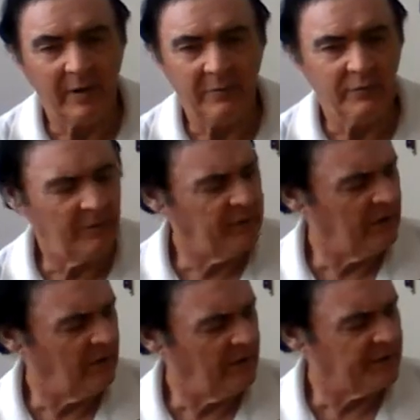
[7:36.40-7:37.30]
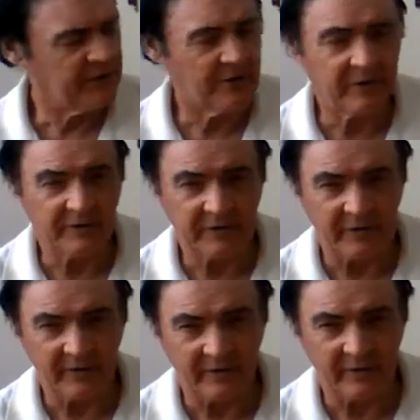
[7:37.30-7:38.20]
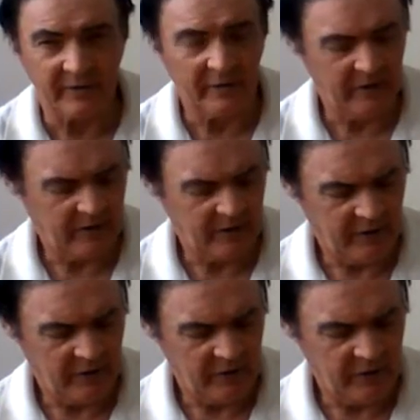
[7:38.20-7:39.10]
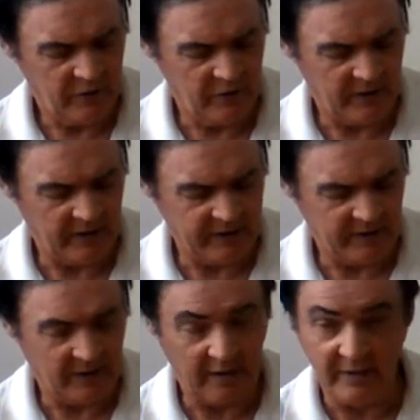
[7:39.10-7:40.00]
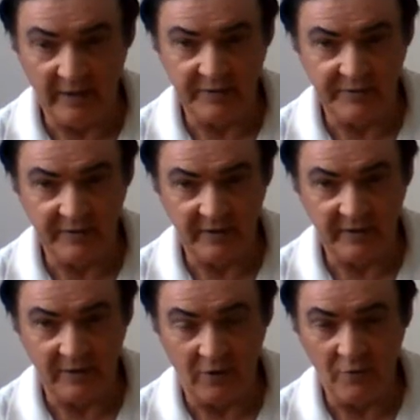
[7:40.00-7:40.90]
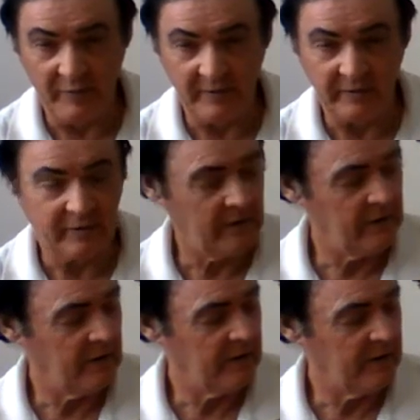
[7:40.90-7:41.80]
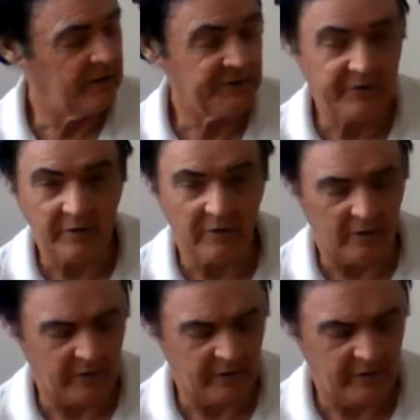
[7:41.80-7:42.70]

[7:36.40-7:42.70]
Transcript: if you play all the strings together, you get uh, a nice uh, open C chord.